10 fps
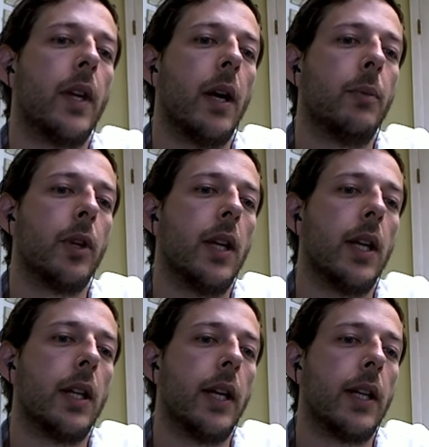I'm looking
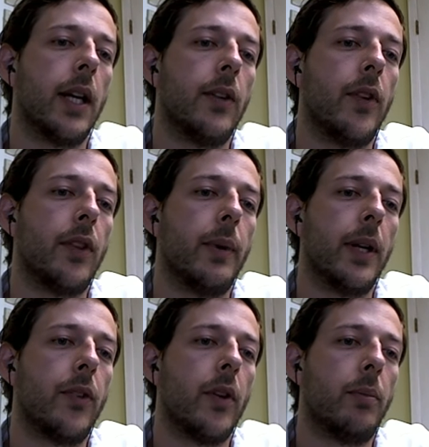at like knight c3
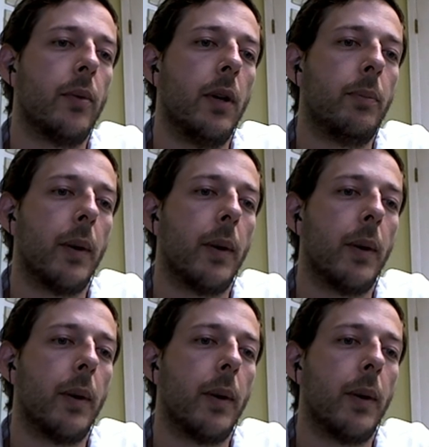at some point,